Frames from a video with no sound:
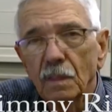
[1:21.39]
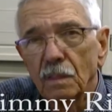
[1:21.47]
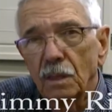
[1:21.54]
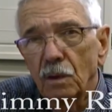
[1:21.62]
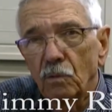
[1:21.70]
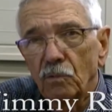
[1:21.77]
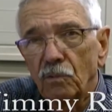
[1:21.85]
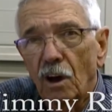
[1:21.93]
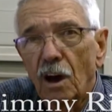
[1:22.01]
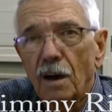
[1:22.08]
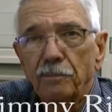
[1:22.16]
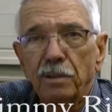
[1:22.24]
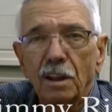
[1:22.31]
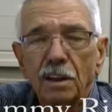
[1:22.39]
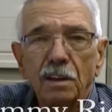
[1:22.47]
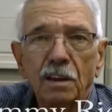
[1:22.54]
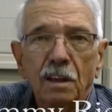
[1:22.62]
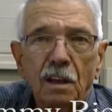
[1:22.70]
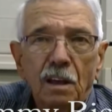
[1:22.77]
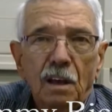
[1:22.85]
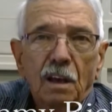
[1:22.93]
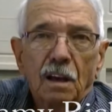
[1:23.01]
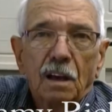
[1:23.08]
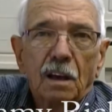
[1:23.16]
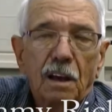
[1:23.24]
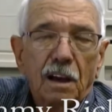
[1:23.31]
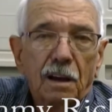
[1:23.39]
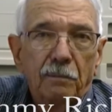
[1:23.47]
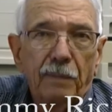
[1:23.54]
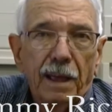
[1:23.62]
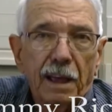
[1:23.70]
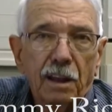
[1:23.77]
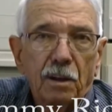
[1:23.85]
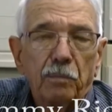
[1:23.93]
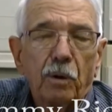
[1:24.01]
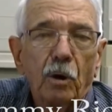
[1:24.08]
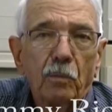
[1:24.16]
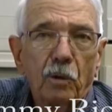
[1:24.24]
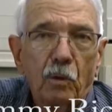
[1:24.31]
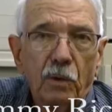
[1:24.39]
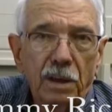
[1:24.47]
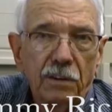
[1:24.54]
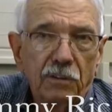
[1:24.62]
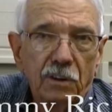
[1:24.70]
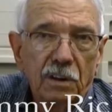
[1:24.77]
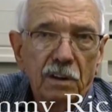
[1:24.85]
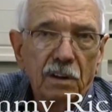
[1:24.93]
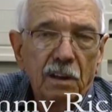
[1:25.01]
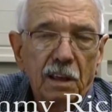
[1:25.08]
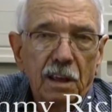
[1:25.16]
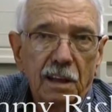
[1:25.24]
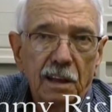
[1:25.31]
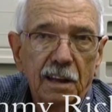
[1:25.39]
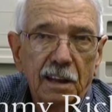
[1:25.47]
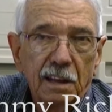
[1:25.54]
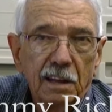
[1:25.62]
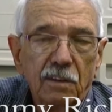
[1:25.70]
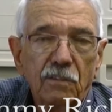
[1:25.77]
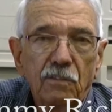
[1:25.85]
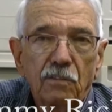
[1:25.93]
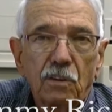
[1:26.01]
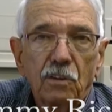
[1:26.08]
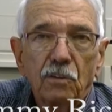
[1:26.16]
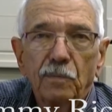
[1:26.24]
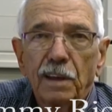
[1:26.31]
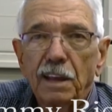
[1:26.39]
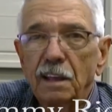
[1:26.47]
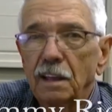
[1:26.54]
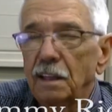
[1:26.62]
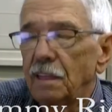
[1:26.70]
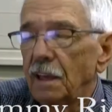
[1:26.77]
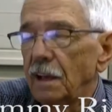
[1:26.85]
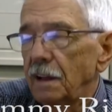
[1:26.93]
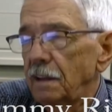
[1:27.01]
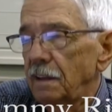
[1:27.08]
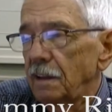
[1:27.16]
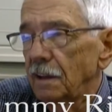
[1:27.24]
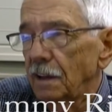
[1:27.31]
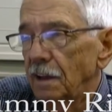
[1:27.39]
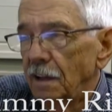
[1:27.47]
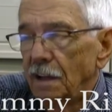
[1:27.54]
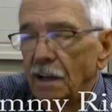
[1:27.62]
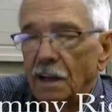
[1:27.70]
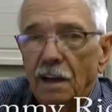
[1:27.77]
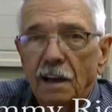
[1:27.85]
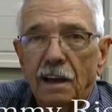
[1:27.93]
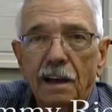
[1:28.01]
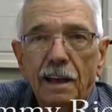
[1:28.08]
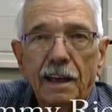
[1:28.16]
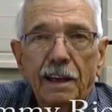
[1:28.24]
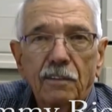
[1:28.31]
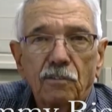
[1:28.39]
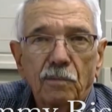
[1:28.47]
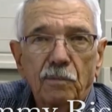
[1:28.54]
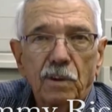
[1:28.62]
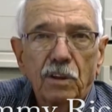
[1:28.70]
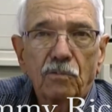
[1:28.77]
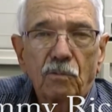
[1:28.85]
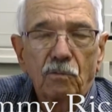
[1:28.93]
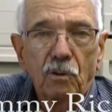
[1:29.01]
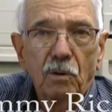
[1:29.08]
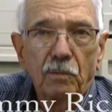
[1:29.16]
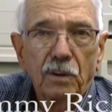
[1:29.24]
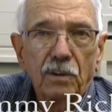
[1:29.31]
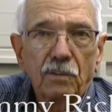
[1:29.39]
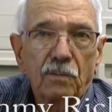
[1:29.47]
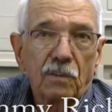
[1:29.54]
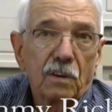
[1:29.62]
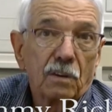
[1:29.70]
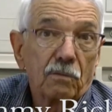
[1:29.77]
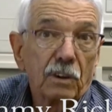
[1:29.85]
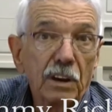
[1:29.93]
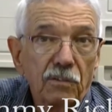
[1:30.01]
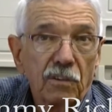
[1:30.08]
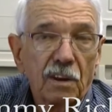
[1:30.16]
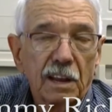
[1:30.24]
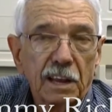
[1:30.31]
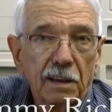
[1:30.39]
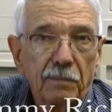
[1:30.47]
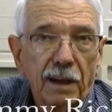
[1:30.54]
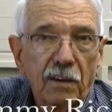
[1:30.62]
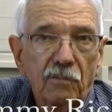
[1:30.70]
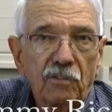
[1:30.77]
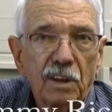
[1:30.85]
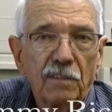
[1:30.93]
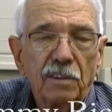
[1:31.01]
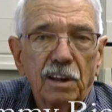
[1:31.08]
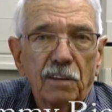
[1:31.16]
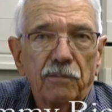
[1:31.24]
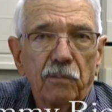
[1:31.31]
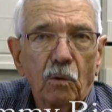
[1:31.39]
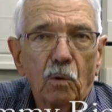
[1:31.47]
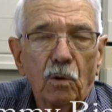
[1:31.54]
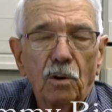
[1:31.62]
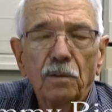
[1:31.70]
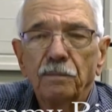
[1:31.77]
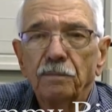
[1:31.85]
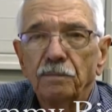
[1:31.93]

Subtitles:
There was a Hopland band of Pomo Indians, that had some disenrollments recently, about 74.